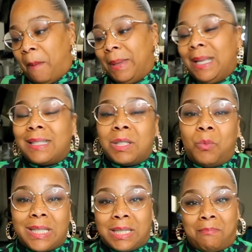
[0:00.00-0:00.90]
because it
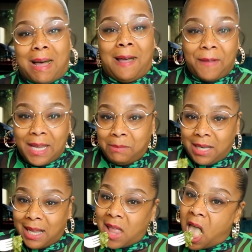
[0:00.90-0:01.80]
wasn't my family
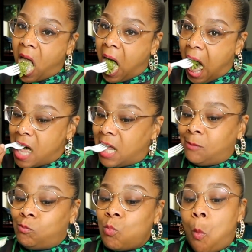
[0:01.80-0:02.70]
like that,
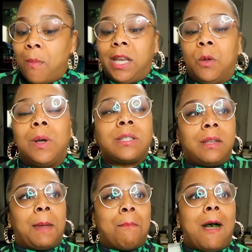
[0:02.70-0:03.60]
and it wasn't
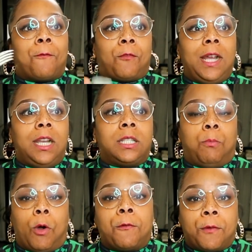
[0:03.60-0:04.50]
like my friend's
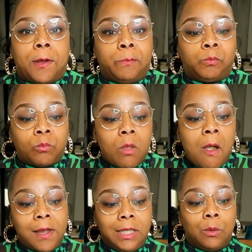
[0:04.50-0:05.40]
boyfriend,
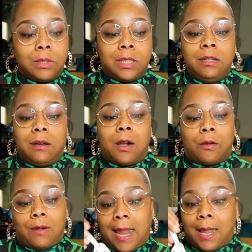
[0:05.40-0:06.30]
it was her,
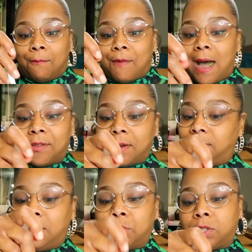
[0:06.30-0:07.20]
her damn father,
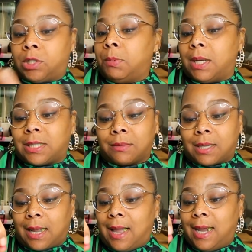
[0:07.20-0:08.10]
it was just too much. I was
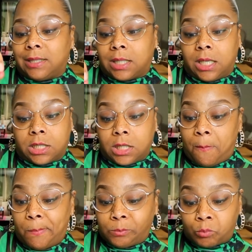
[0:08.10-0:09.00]
like, I ain't saying
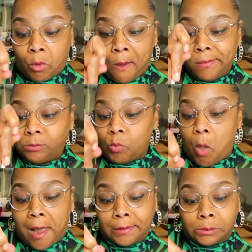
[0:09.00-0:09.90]
shit.
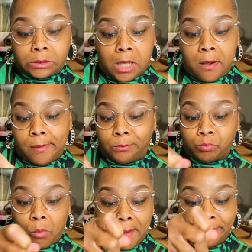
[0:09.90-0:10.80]
I'm not saying nothing.